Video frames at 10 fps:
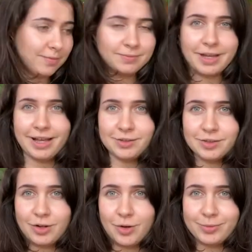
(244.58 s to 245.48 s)
I
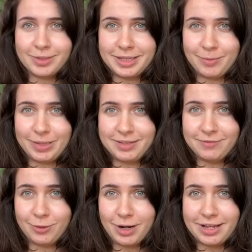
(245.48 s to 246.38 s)
also hope to keep it
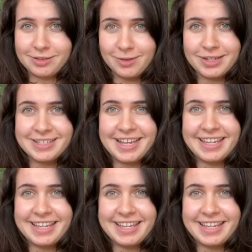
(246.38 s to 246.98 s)
for as long as I